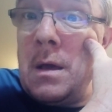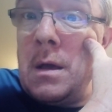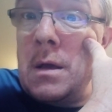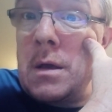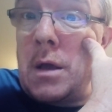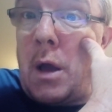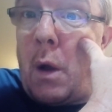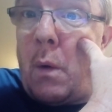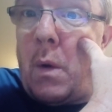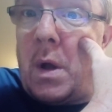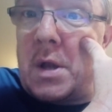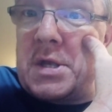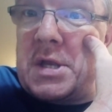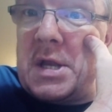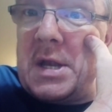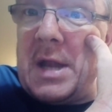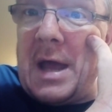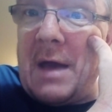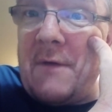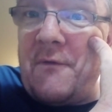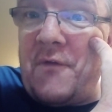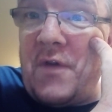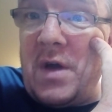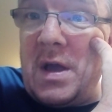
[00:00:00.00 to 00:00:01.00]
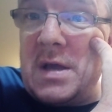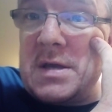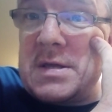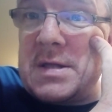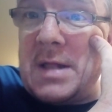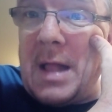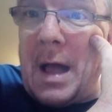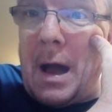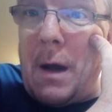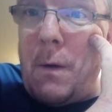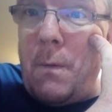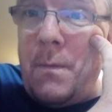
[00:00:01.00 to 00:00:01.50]
Go on to Netflix
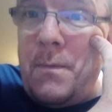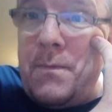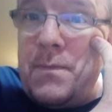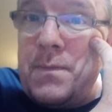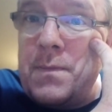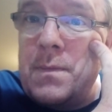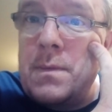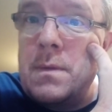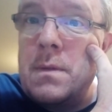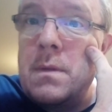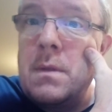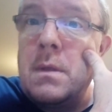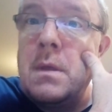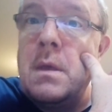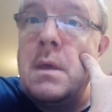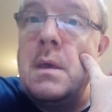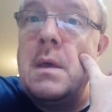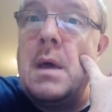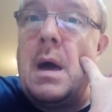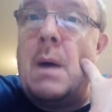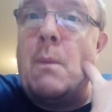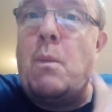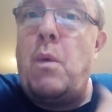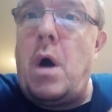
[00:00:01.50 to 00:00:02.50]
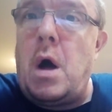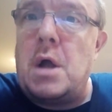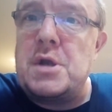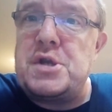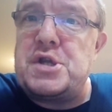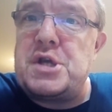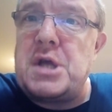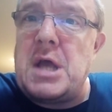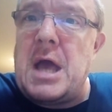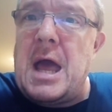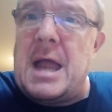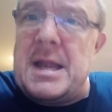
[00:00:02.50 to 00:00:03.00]
now and
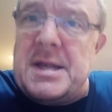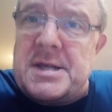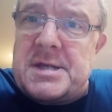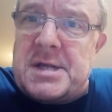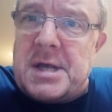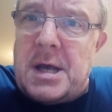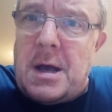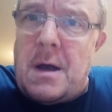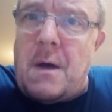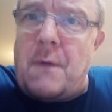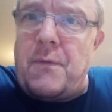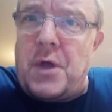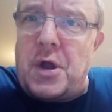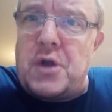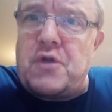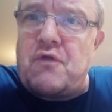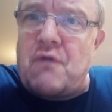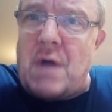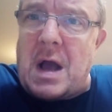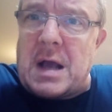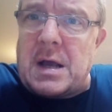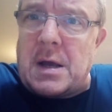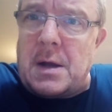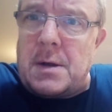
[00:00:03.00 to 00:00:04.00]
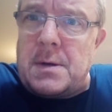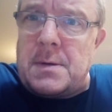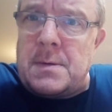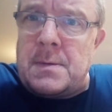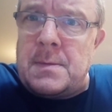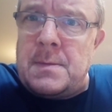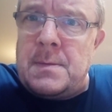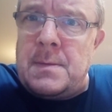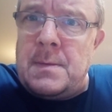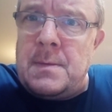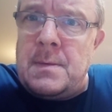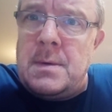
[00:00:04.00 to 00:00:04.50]
watch Enter the Dragon.
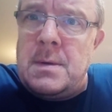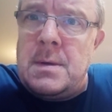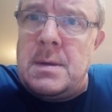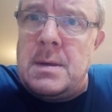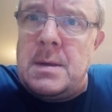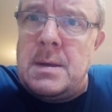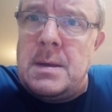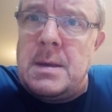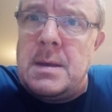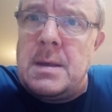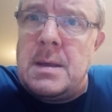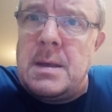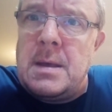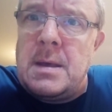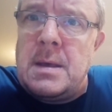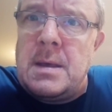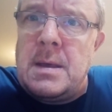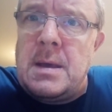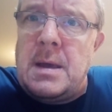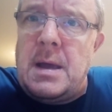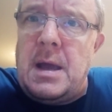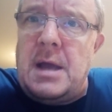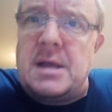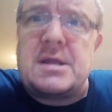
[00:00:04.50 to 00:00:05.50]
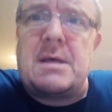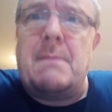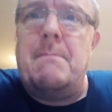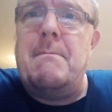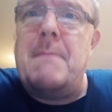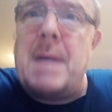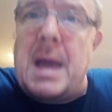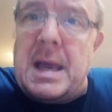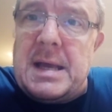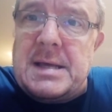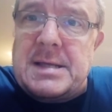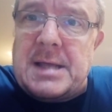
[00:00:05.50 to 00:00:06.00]
It's
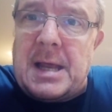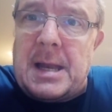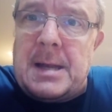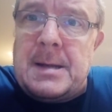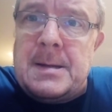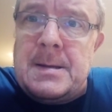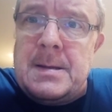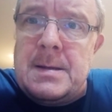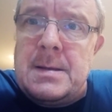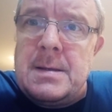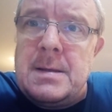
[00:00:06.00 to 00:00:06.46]
amazing.